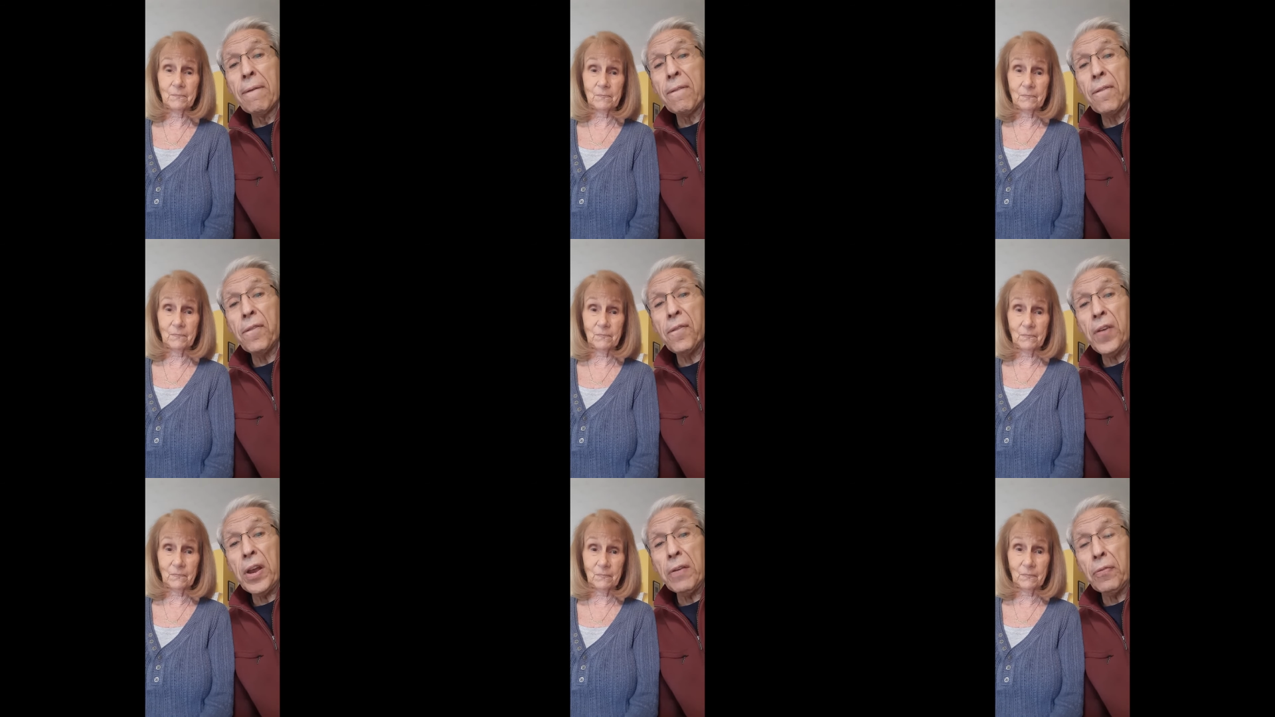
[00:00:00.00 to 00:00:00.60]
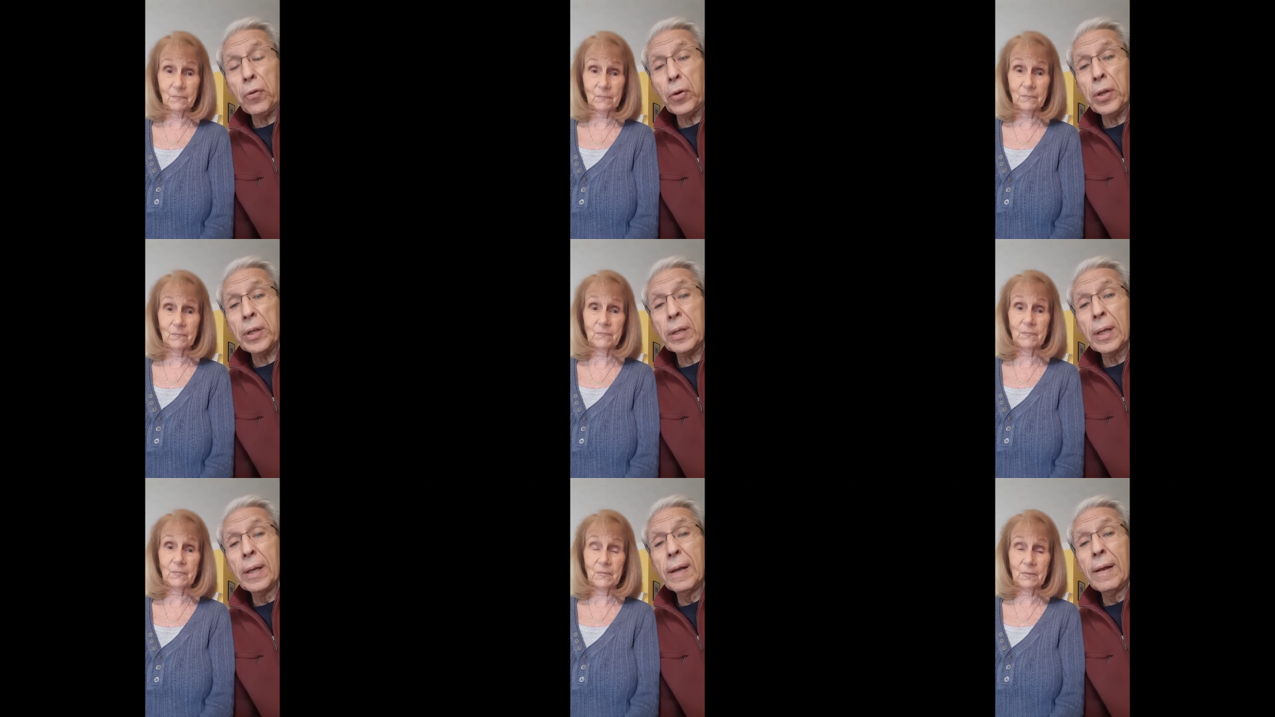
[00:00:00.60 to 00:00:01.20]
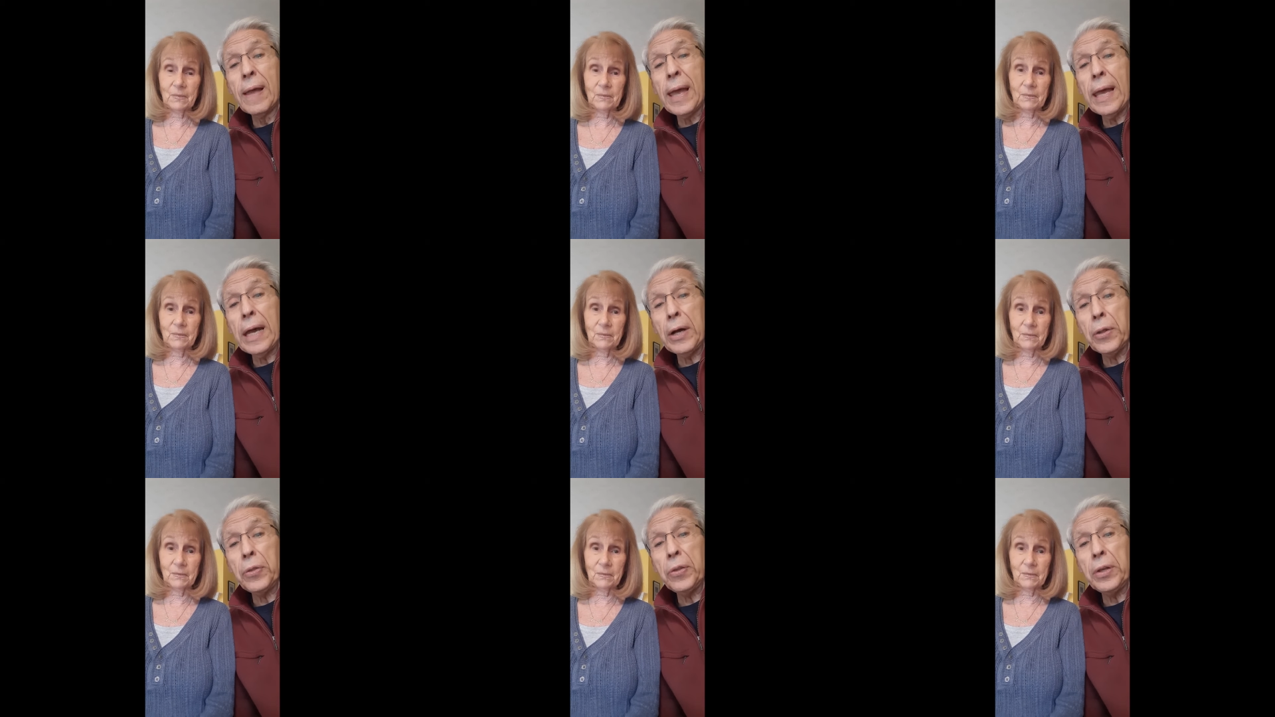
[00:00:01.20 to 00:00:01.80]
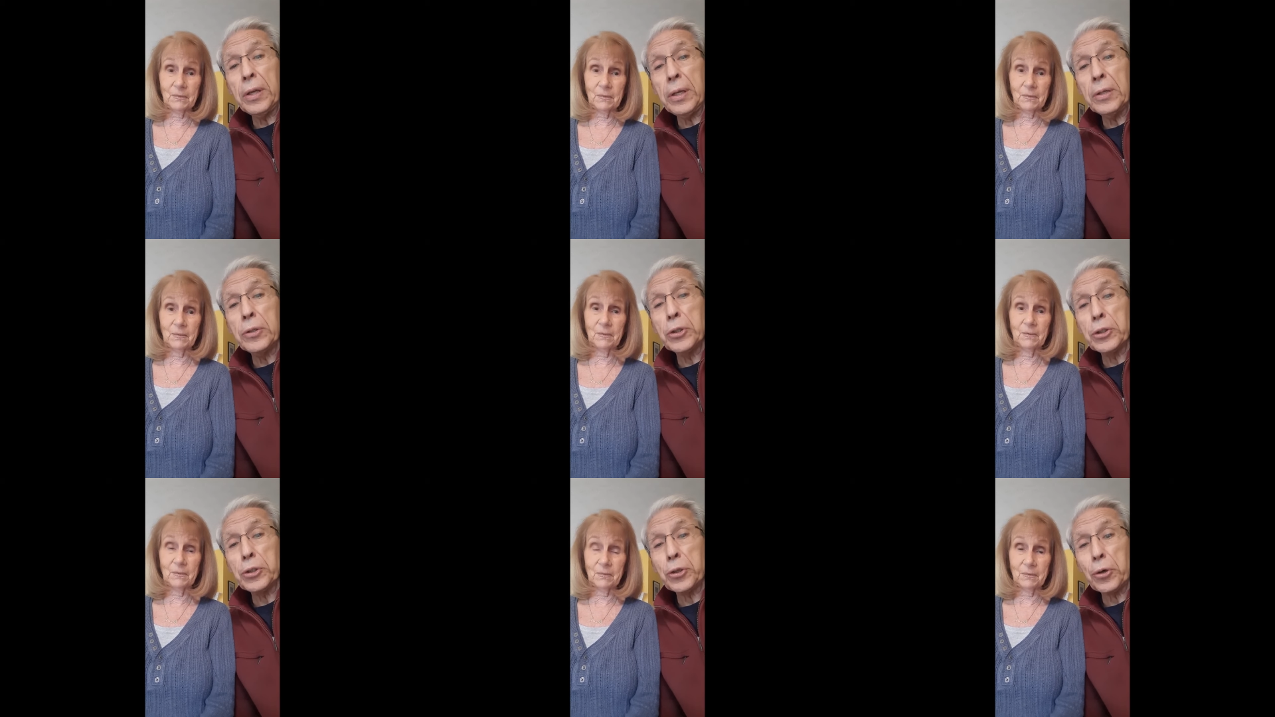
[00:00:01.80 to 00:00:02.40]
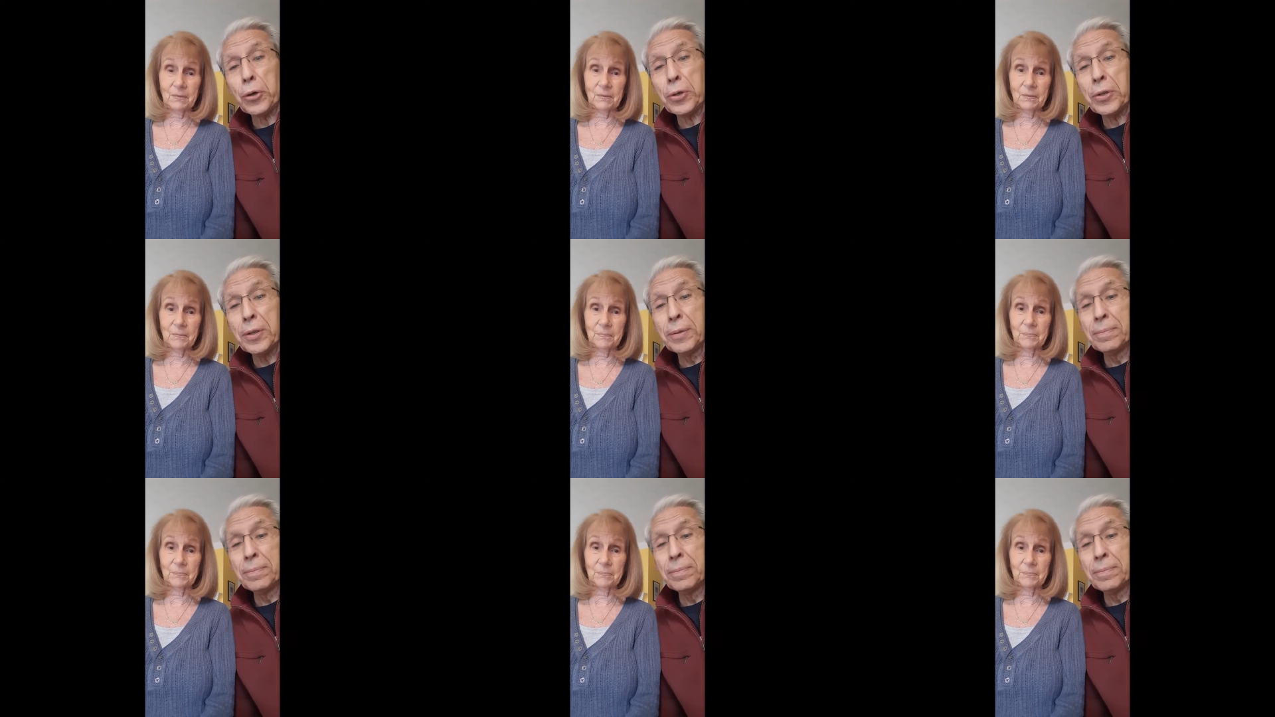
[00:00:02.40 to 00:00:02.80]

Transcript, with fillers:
Speaker 1: favorite healthy dessert.